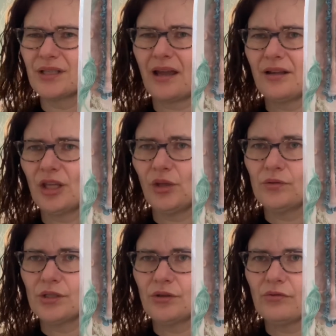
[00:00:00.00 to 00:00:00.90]
kind of cute
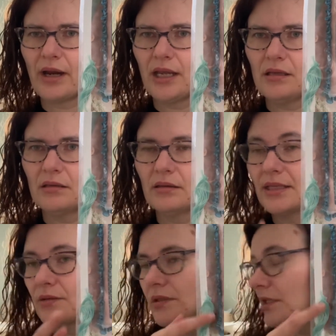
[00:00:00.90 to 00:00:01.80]
too, right?
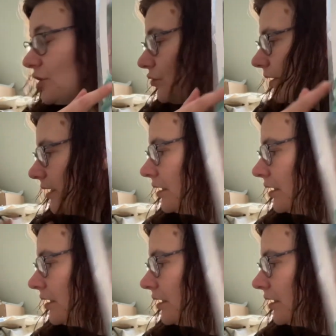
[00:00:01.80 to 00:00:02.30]
This one's a new one.